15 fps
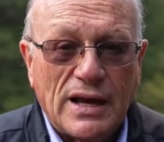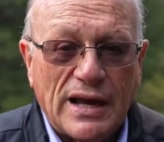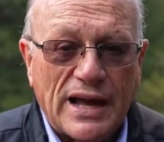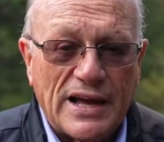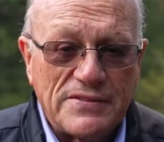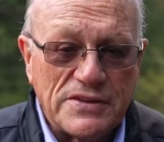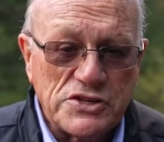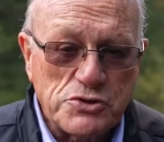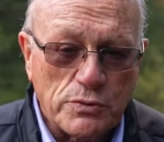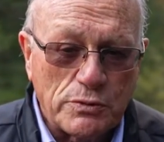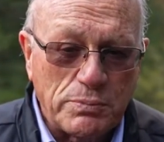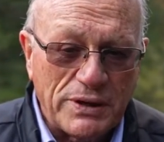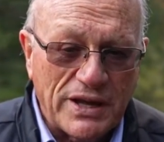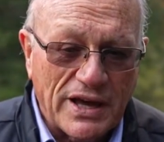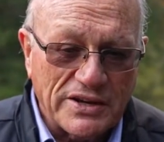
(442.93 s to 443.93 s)
And this would
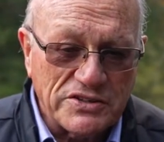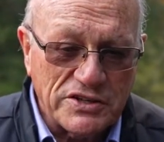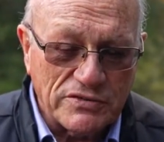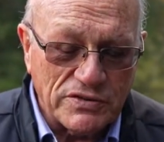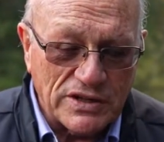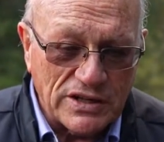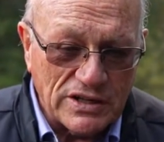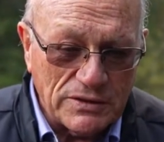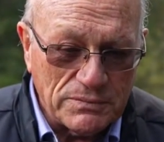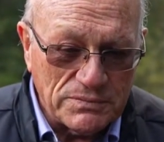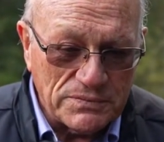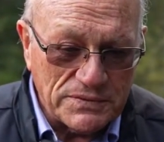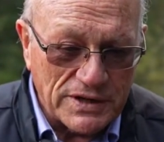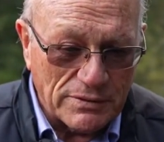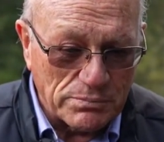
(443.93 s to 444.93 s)
be activity
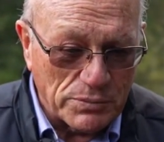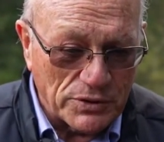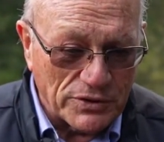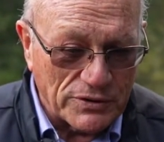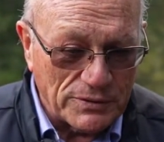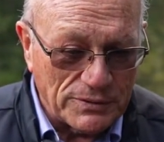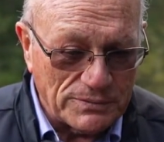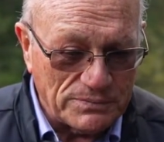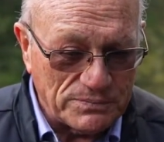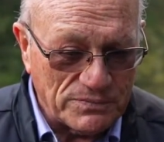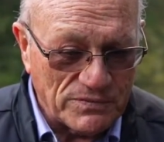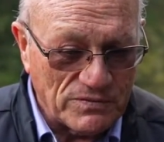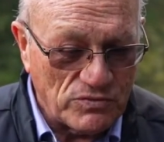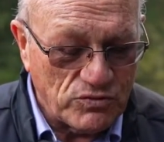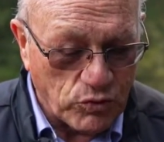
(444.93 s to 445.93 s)
number
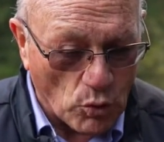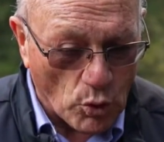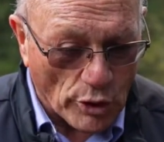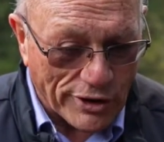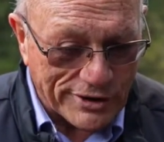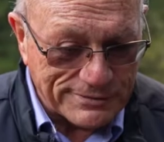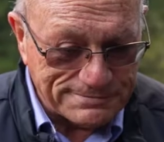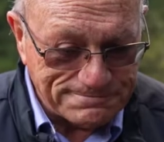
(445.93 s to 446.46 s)
4.